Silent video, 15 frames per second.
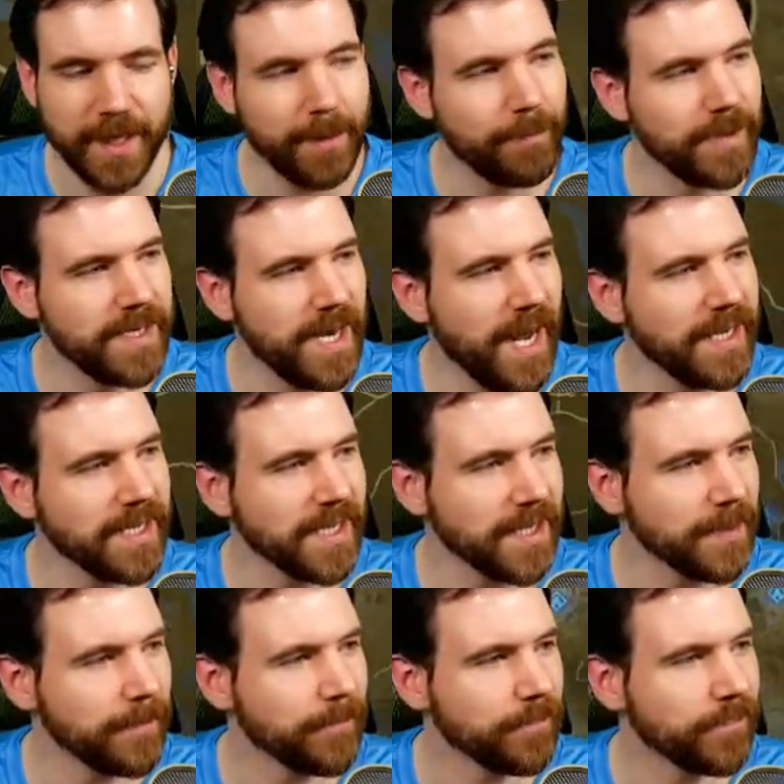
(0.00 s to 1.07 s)
Benunny
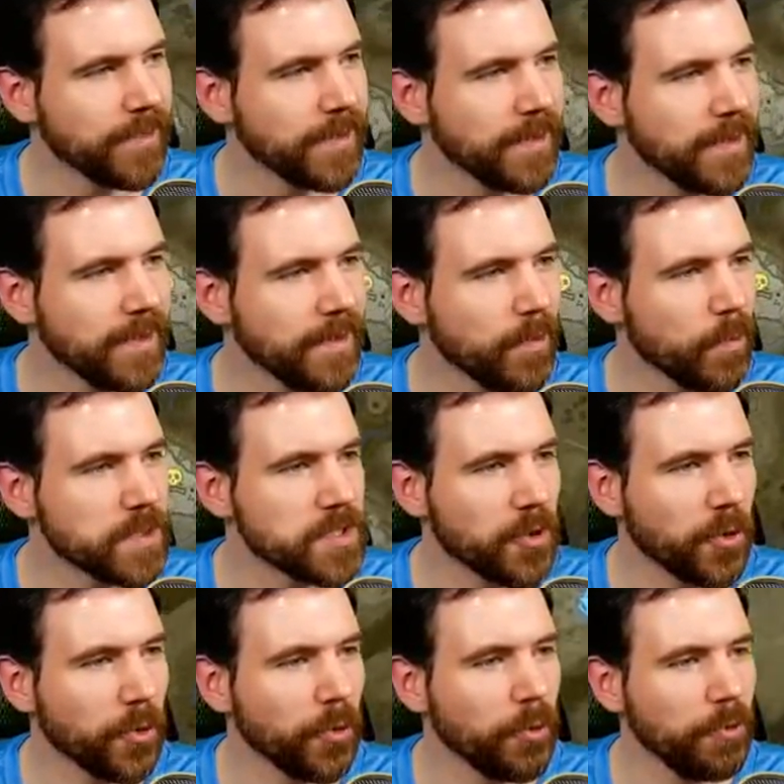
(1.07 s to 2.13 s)
was
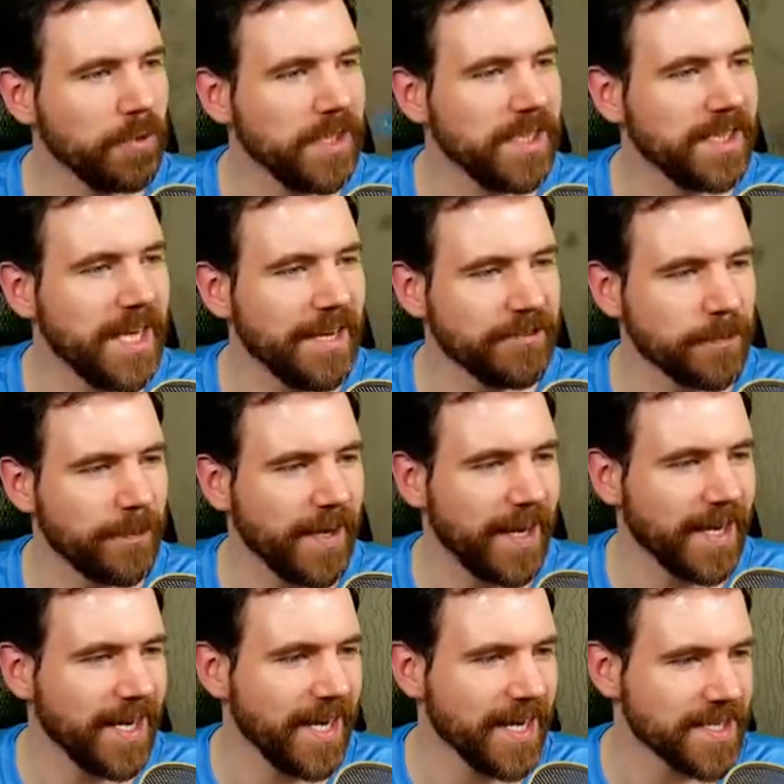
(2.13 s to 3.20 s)
cruelly left by
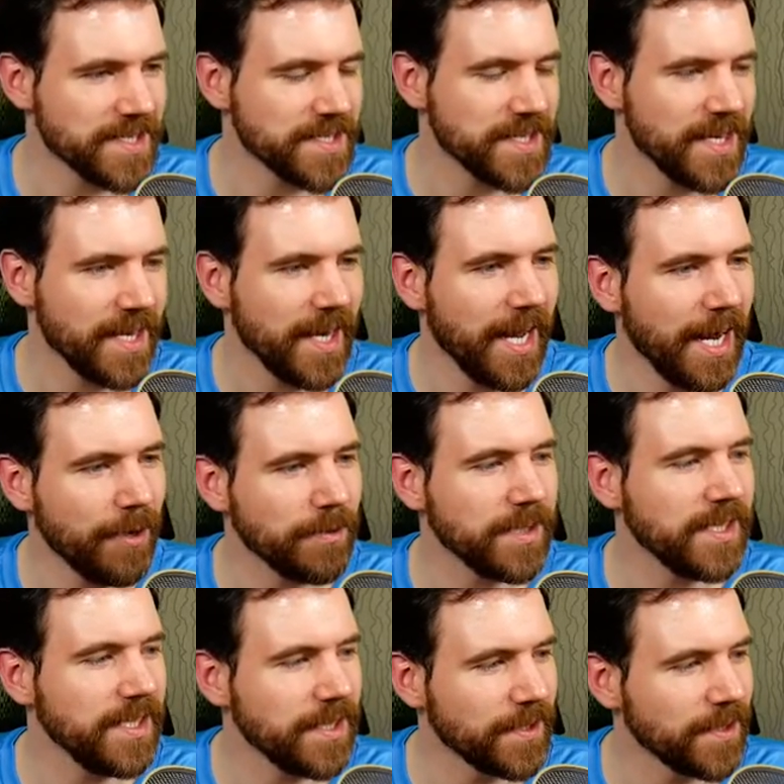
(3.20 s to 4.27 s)
us out
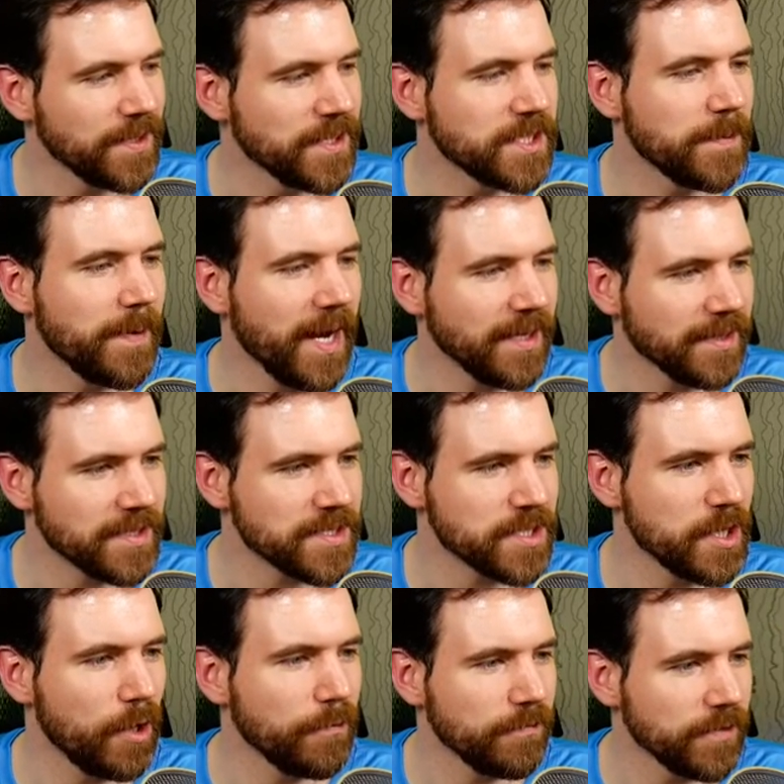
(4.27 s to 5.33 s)
here in the Tabantha
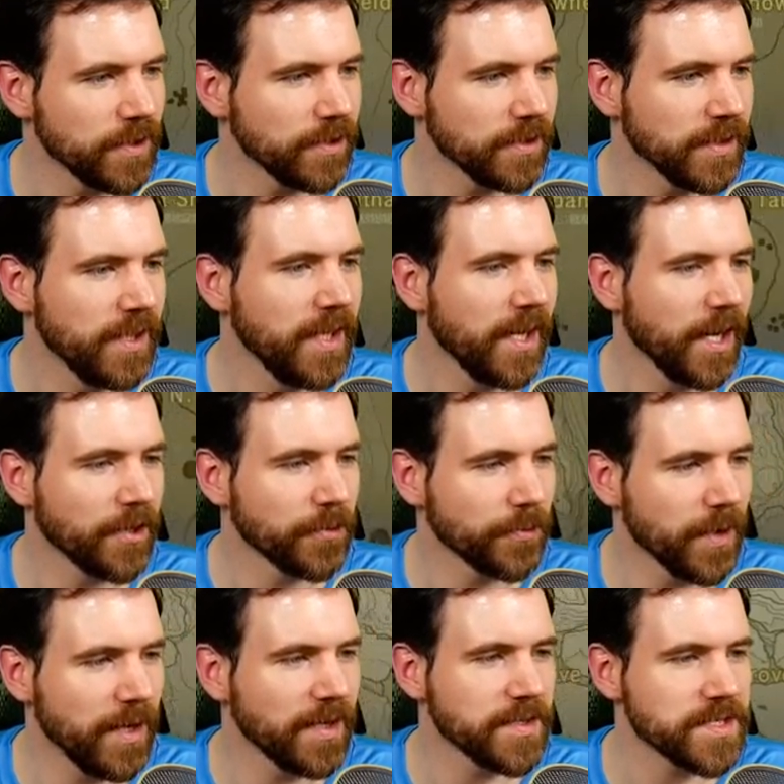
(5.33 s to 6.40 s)
snowfield on the
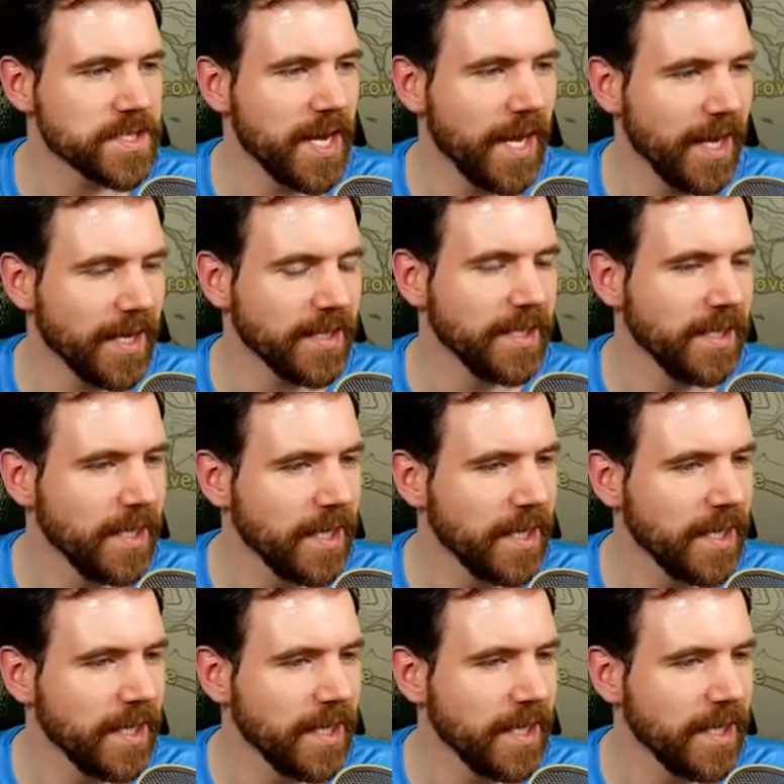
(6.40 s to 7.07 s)
wrong side